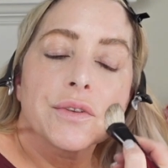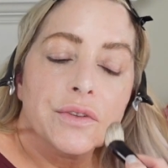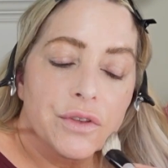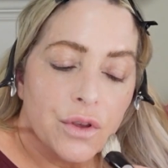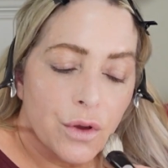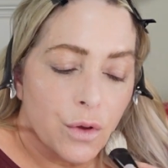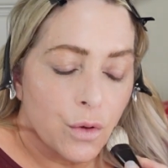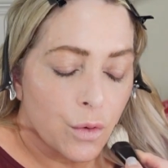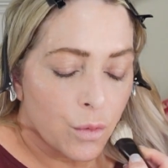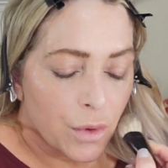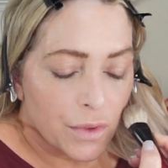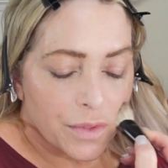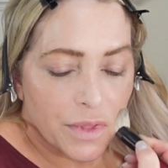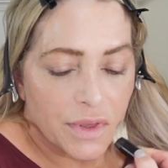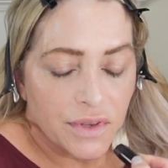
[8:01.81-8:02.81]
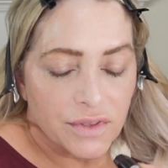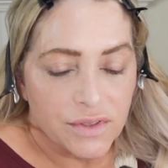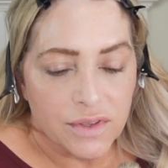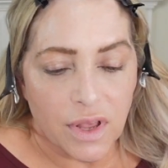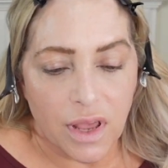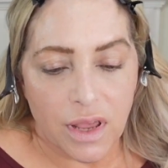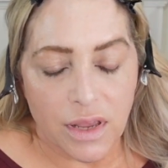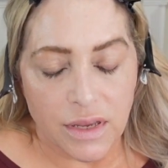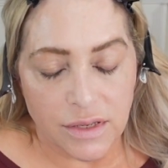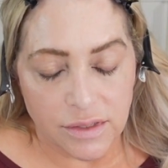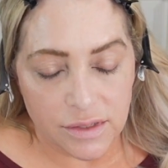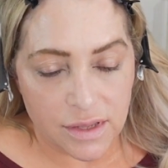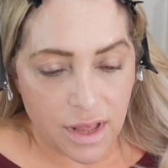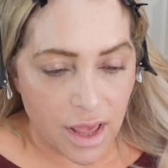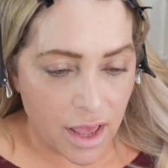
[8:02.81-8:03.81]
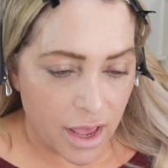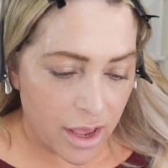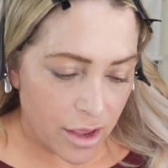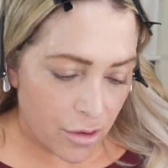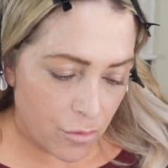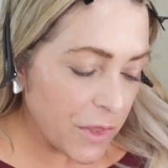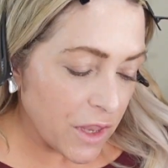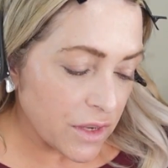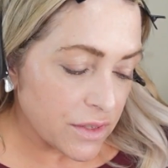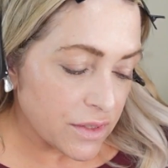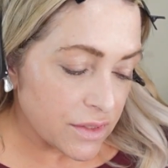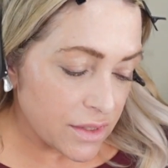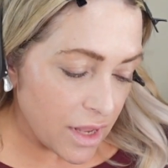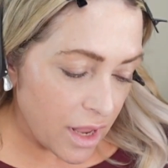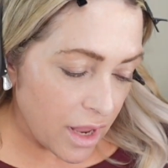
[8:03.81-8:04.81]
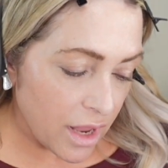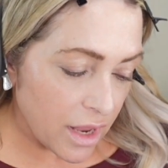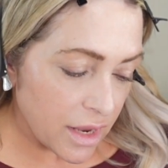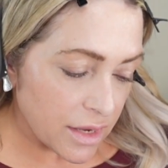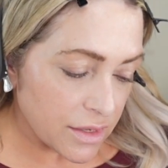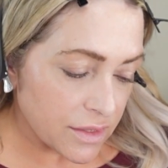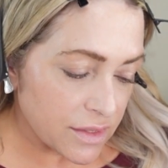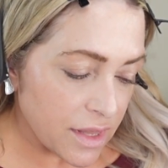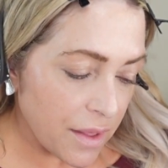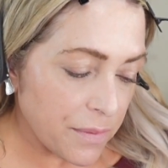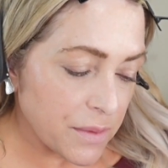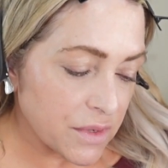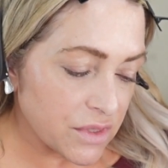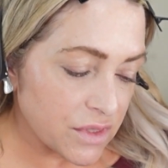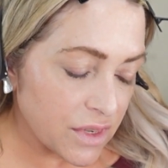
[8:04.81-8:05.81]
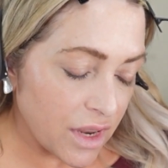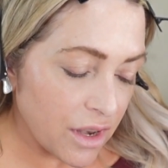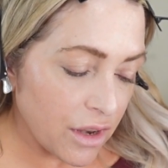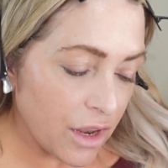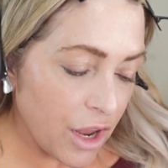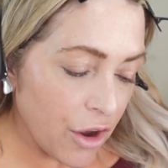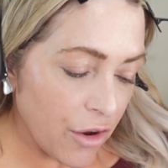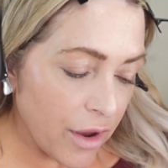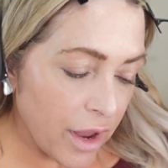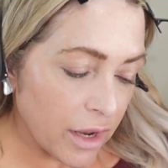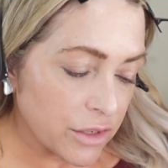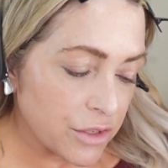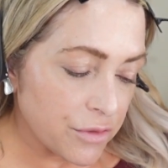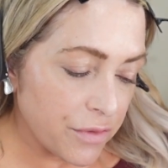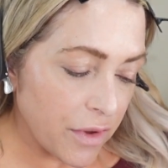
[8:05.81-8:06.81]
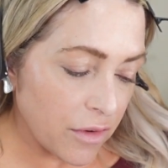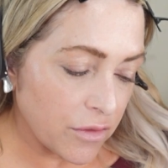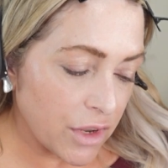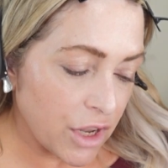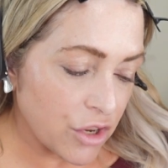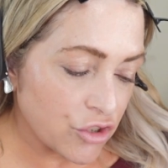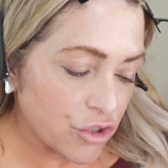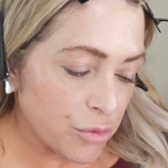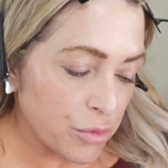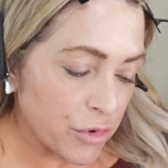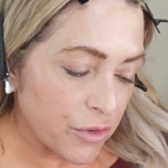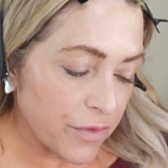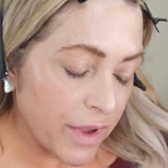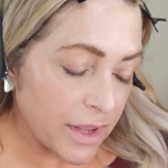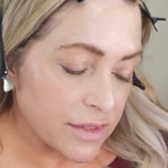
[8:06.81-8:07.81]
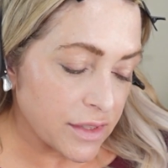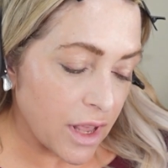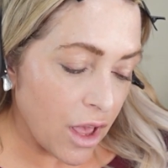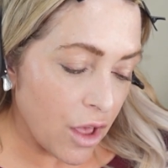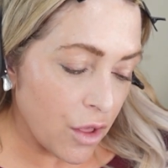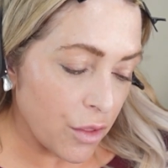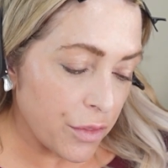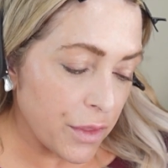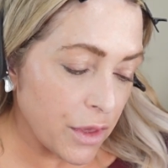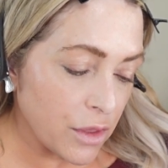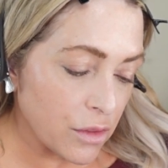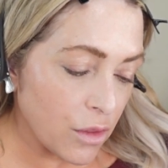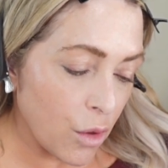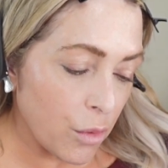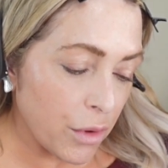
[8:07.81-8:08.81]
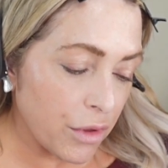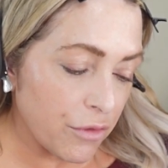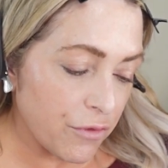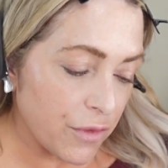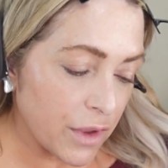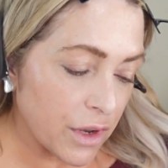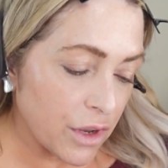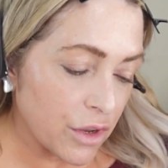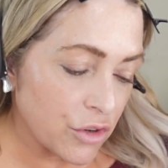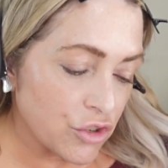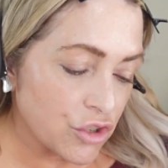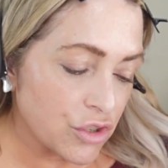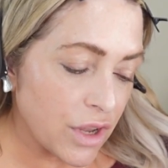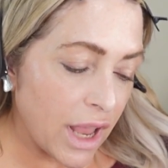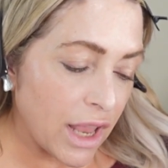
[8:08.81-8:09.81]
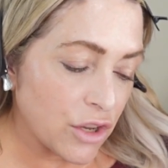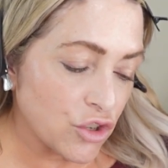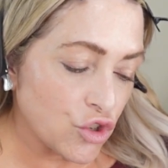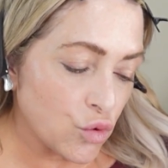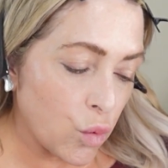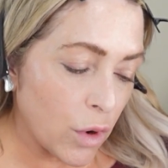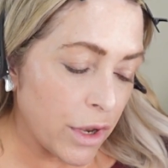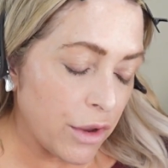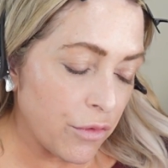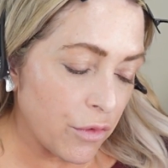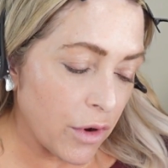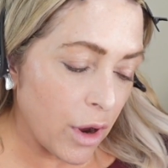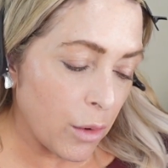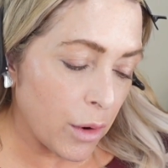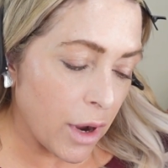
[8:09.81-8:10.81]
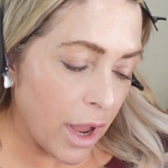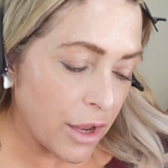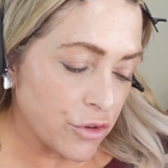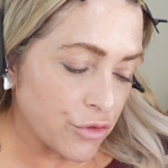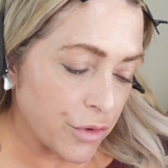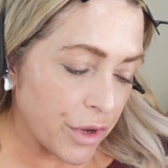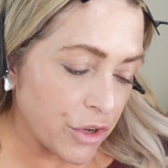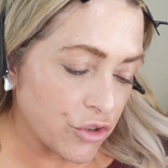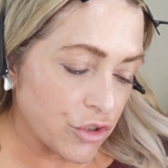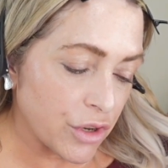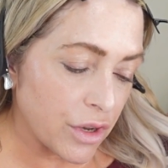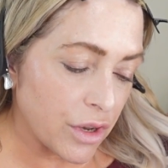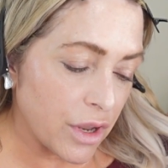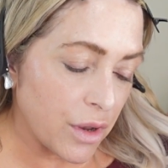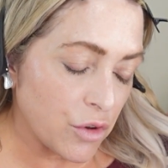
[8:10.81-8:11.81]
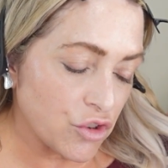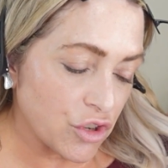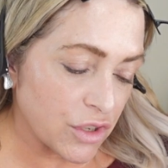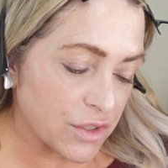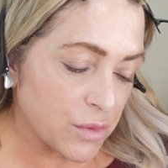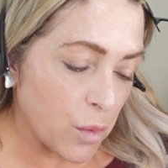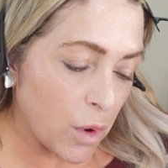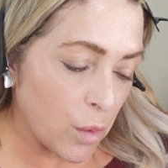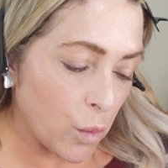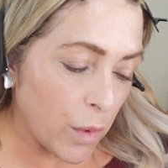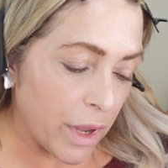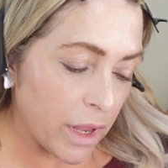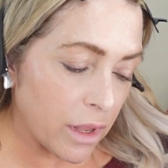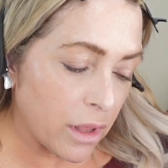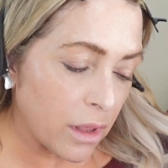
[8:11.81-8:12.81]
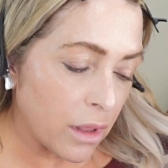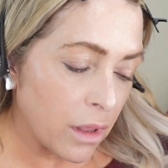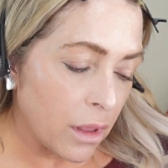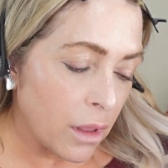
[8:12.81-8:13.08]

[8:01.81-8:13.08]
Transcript: So what they say is that they say is that the Skincare Active Foundation provides a healthy glowing finish and 24-hour hydration in just one week.